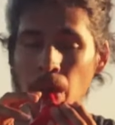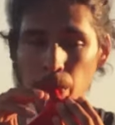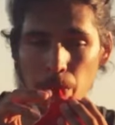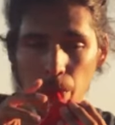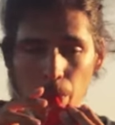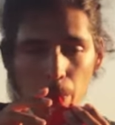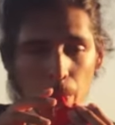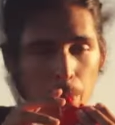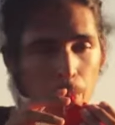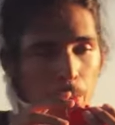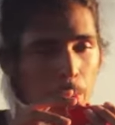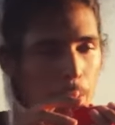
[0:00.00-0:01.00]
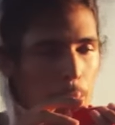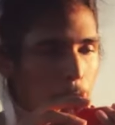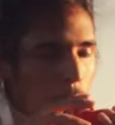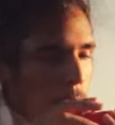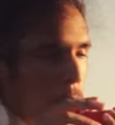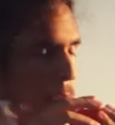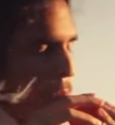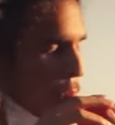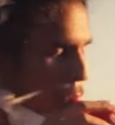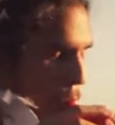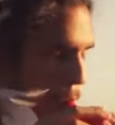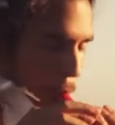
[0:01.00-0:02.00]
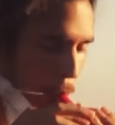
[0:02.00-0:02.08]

you guys for being